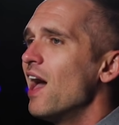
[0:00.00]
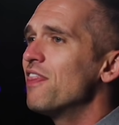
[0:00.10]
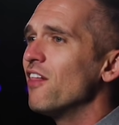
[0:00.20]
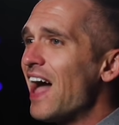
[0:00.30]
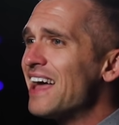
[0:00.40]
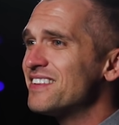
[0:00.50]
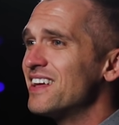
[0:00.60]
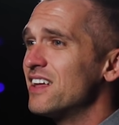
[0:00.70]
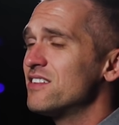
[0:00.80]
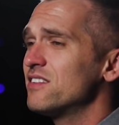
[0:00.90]
And the last
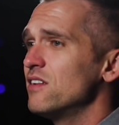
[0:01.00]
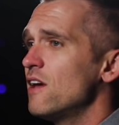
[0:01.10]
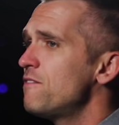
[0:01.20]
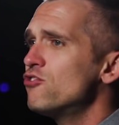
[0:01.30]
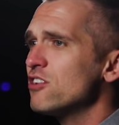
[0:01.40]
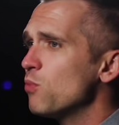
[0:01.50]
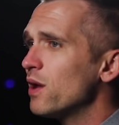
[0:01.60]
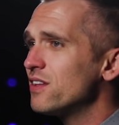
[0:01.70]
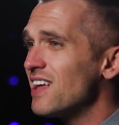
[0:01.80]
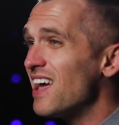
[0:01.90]
thing is, if you just
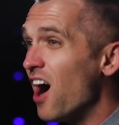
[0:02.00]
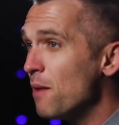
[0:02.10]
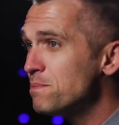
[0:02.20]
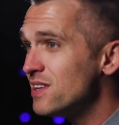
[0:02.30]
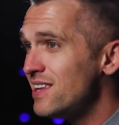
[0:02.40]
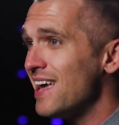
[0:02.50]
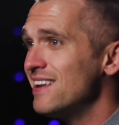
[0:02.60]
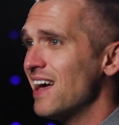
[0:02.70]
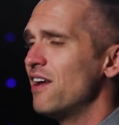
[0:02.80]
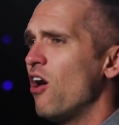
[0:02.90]
want to stay up to date
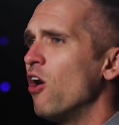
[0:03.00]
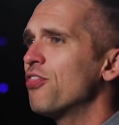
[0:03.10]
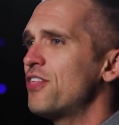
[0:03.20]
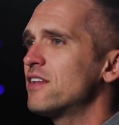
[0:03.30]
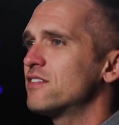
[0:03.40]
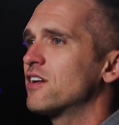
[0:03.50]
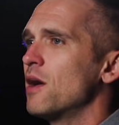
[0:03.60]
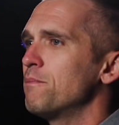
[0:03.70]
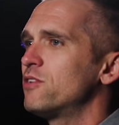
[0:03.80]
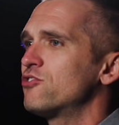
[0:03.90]
on all things the
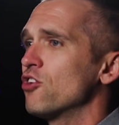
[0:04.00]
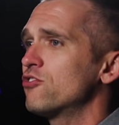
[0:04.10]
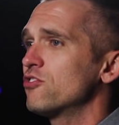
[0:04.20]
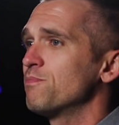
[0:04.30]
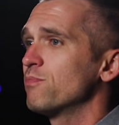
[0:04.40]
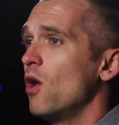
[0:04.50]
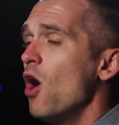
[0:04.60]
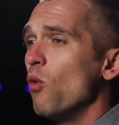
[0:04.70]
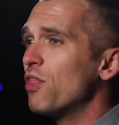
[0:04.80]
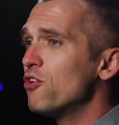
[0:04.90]
Compass Church,
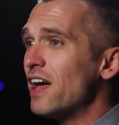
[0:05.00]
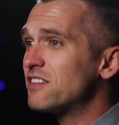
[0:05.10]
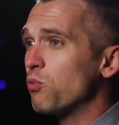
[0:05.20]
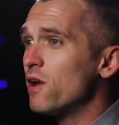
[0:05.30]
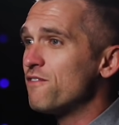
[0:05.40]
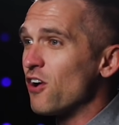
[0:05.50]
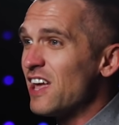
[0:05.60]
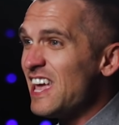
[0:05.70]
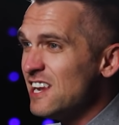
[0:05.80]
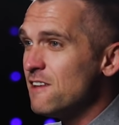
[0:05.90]
whether that's one of our
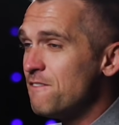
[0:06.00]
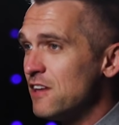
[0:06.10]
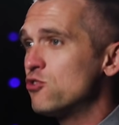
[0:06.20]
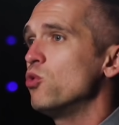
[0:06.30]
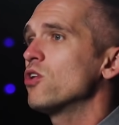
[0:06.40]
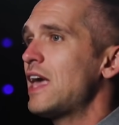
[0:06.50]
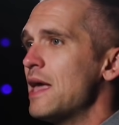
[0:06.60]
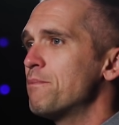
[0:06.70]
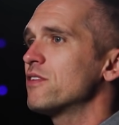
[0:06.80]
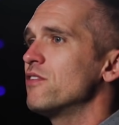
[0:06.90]
individual
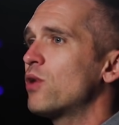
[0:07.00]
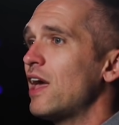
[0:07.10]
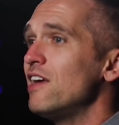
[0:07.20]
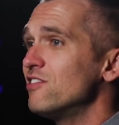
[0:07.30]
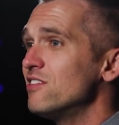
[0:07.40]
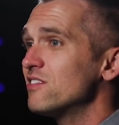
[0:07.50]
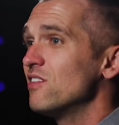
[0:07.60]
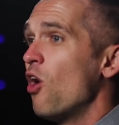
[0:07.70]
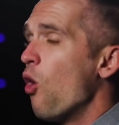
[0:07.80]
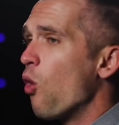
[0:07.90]
campus locations
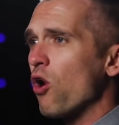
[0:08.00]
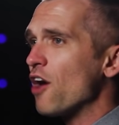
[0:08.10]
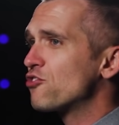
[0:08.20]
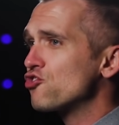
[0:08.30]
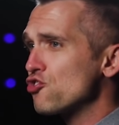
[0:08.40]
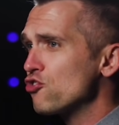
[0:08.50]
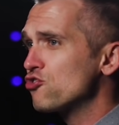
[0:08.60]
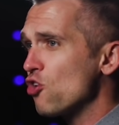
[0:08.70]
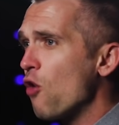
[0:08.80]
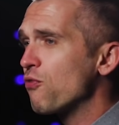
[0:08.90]
or our
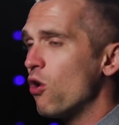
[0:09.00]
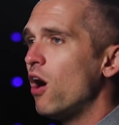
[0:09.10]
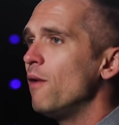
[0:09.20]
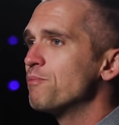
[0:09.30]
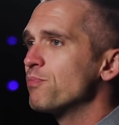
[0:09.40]
church overall,